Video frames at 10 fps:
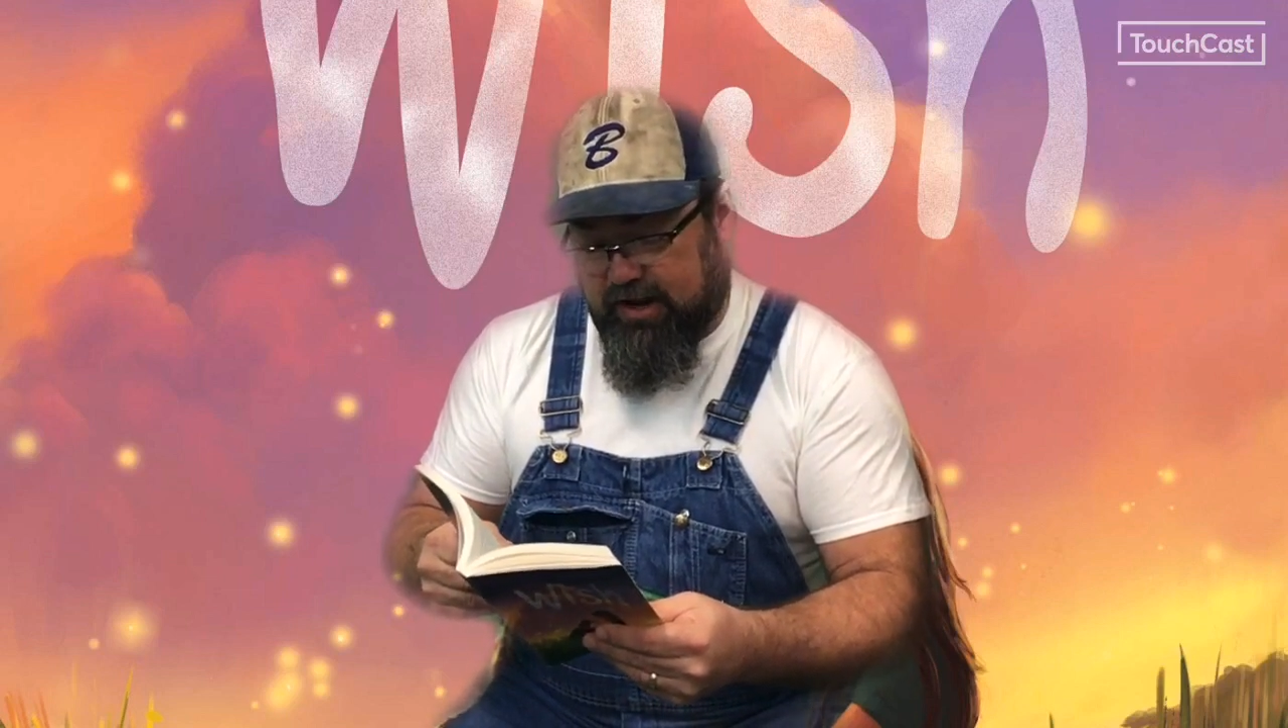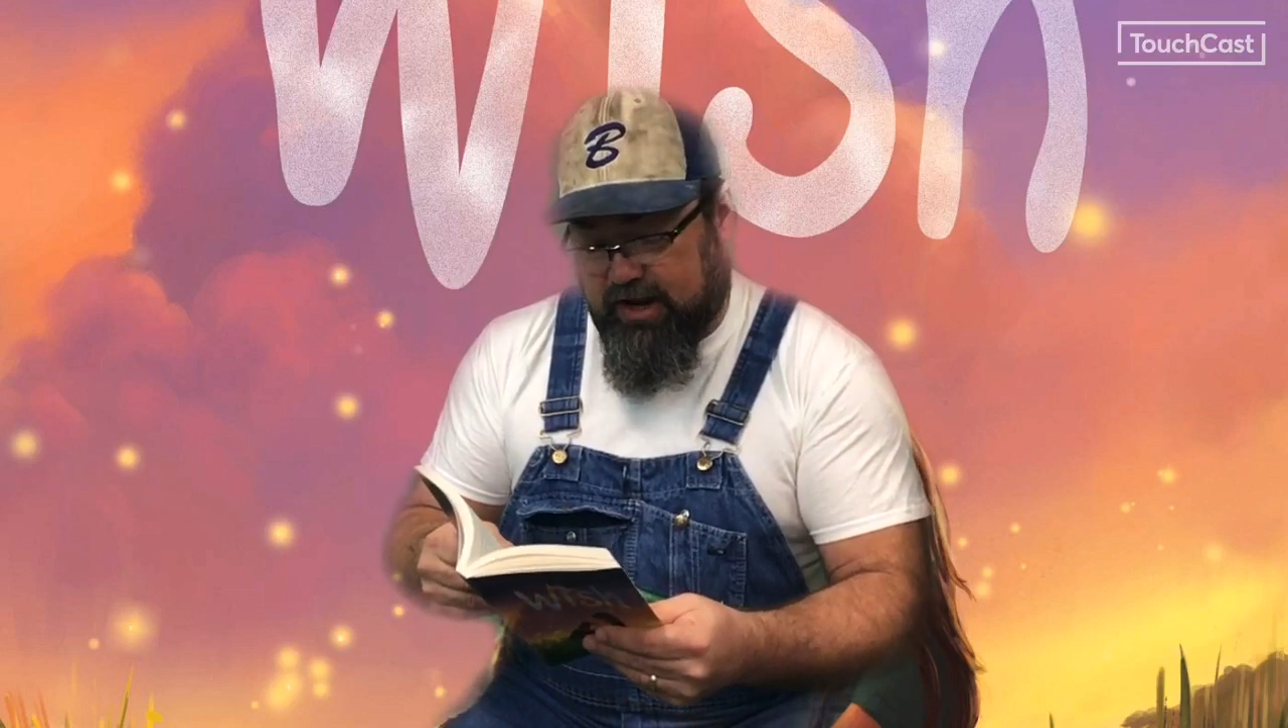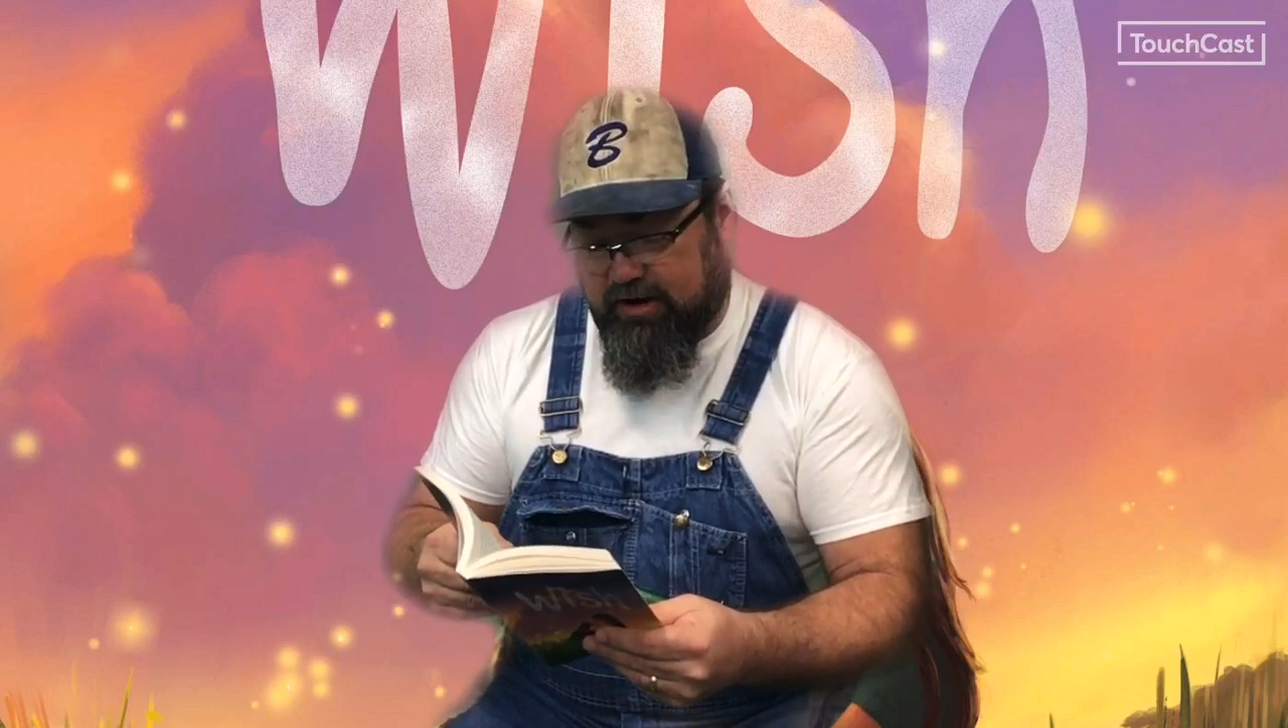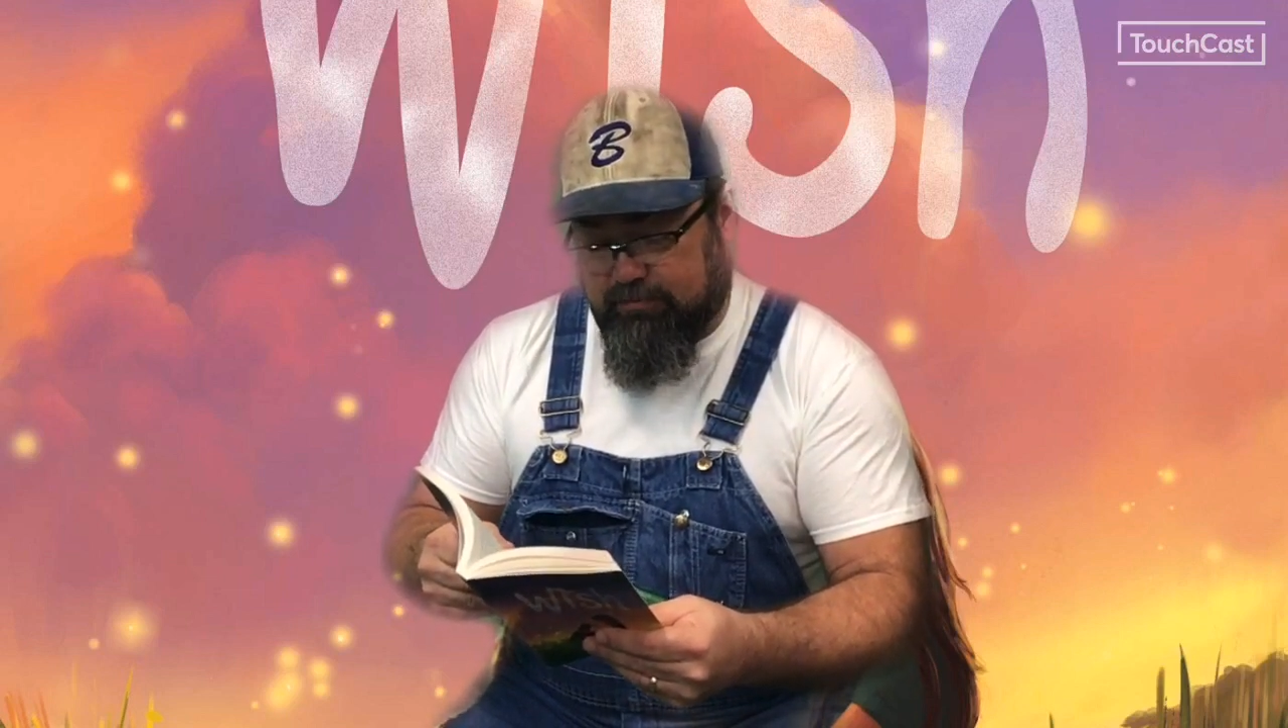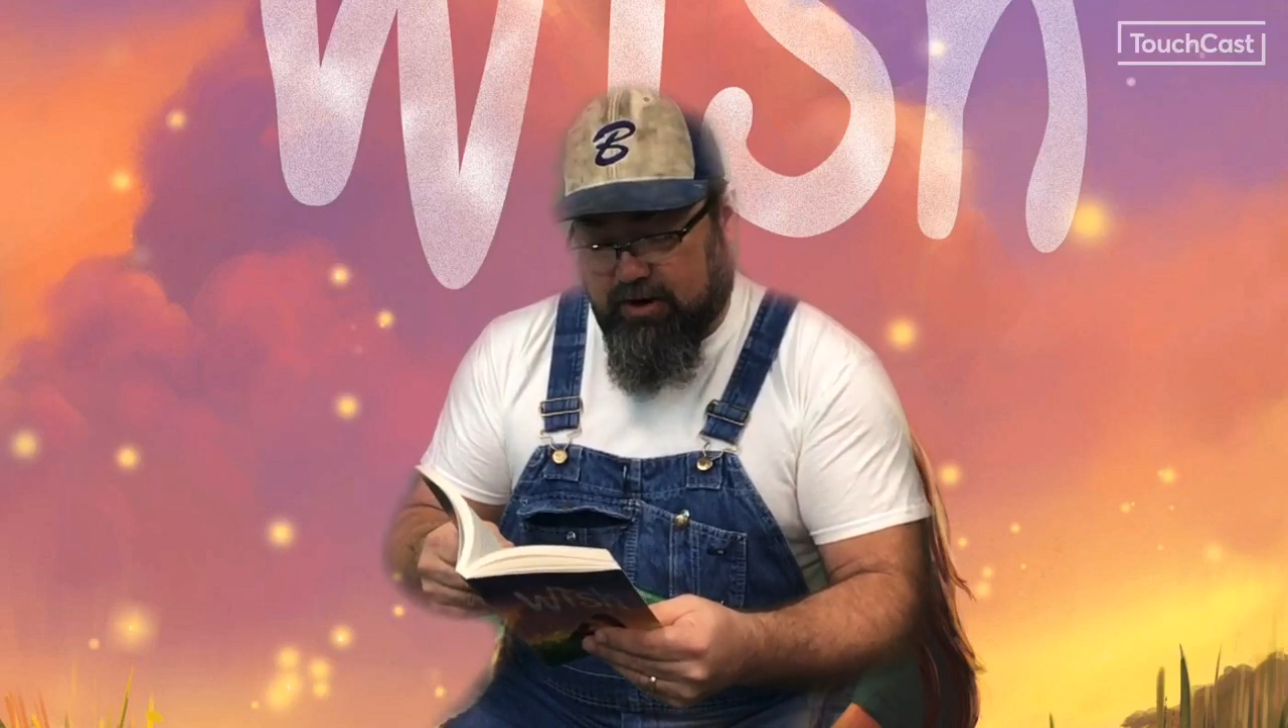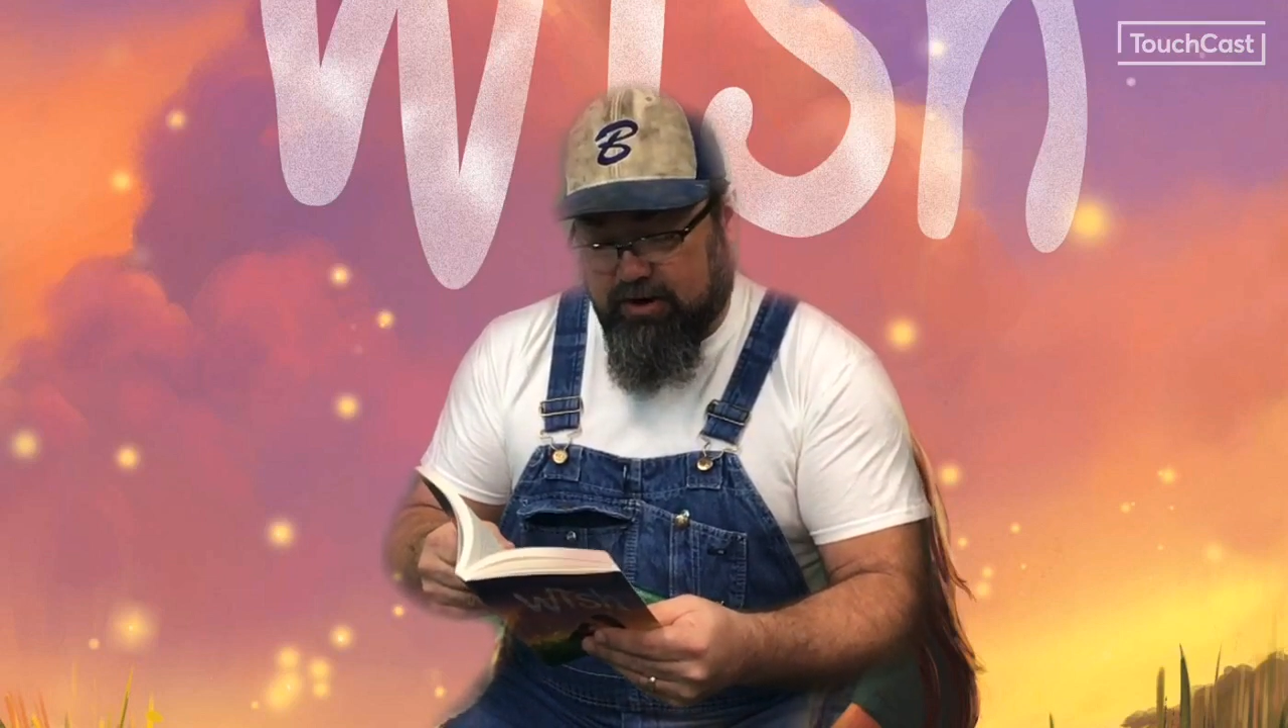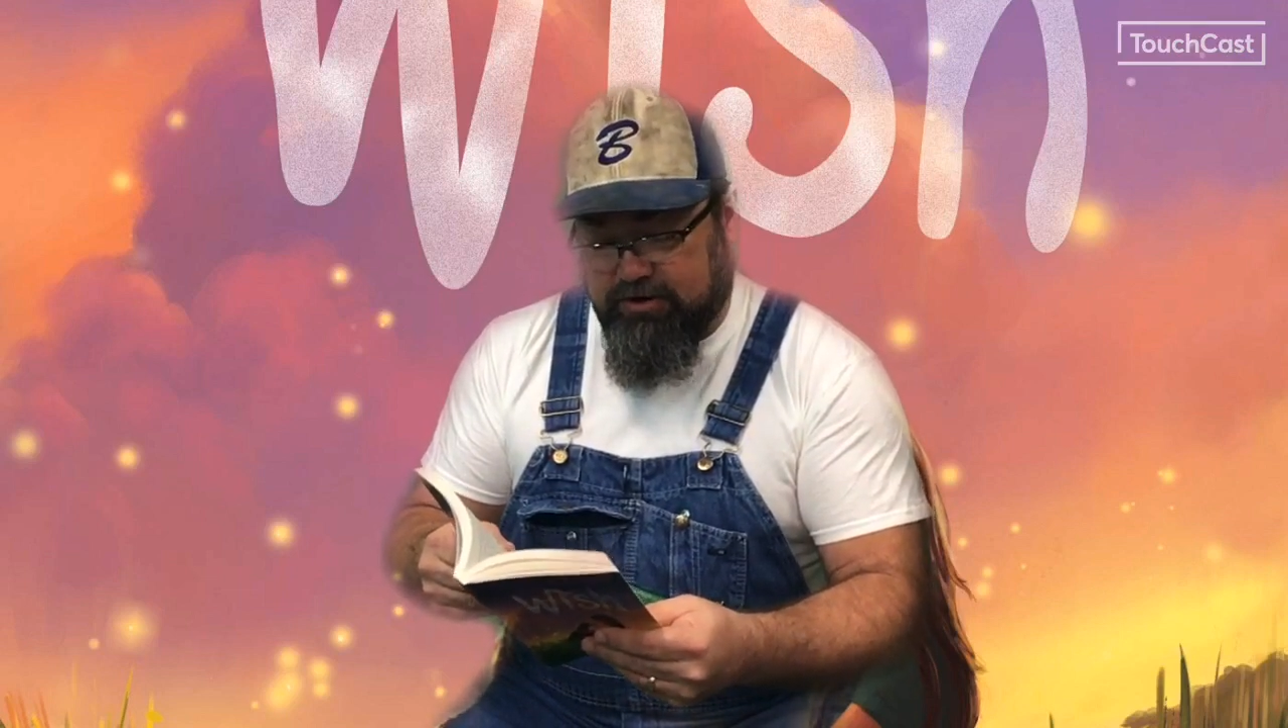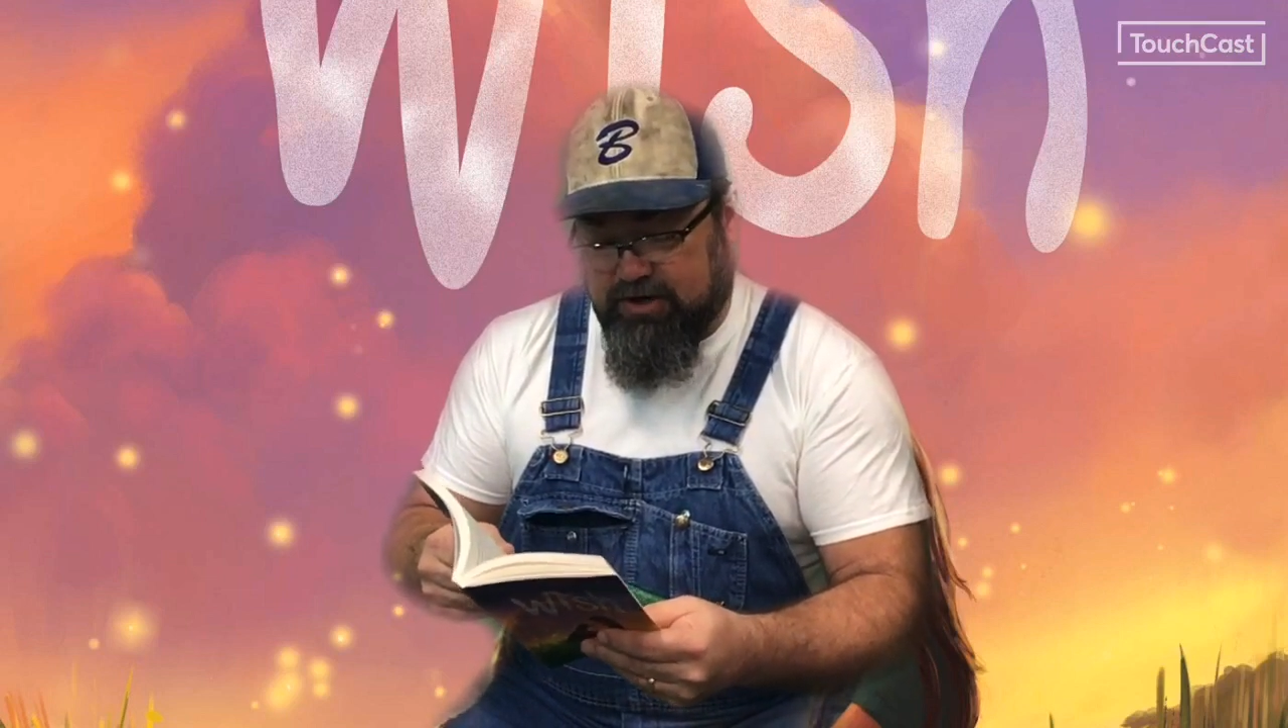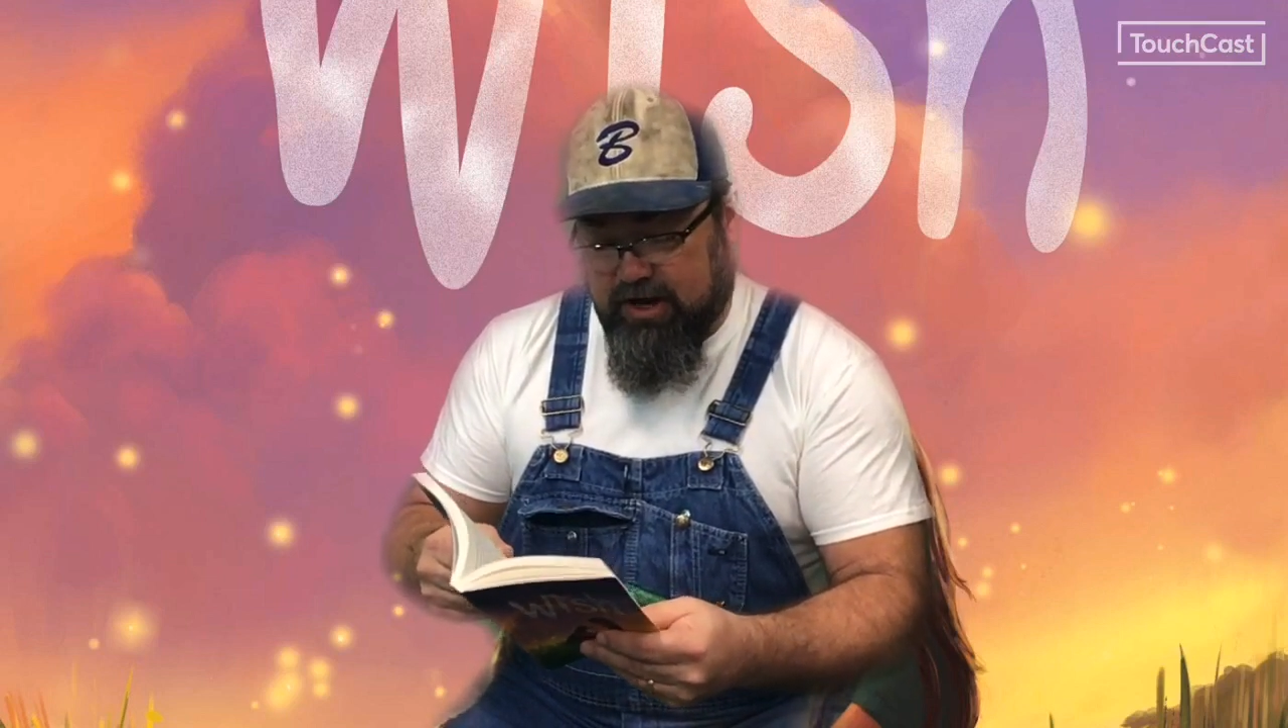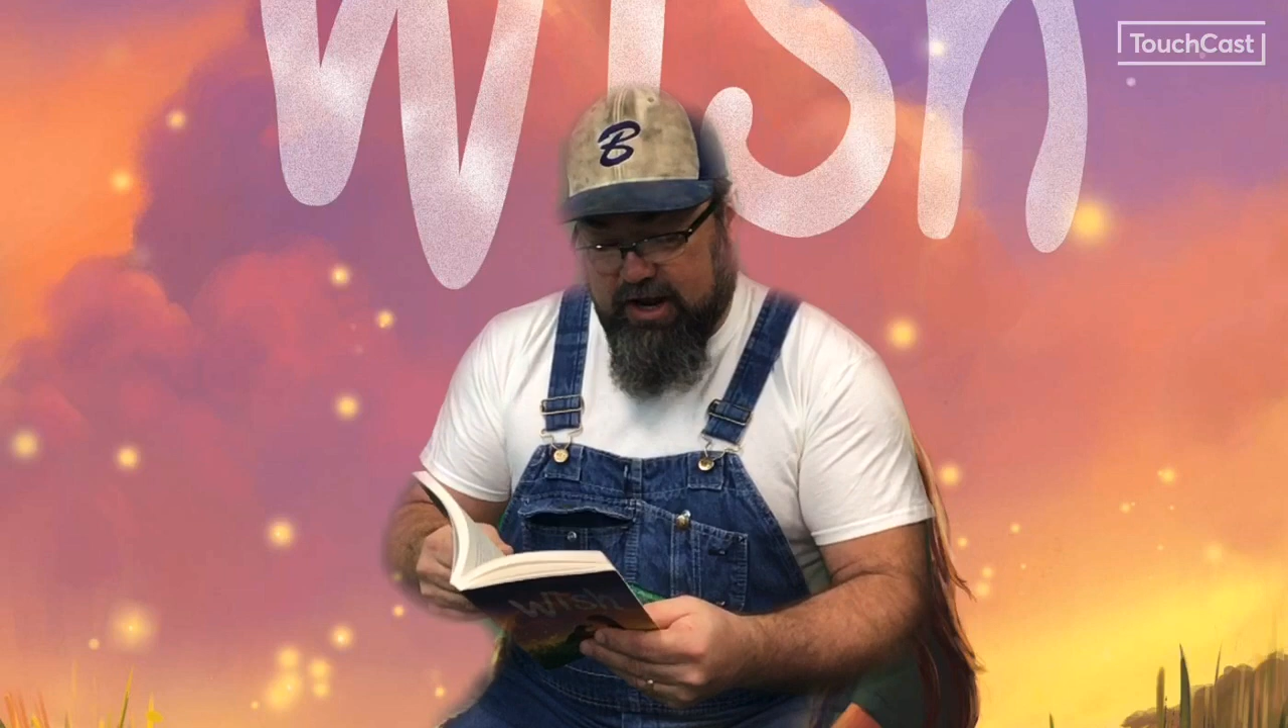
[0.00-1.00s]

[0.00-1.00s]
handlebars,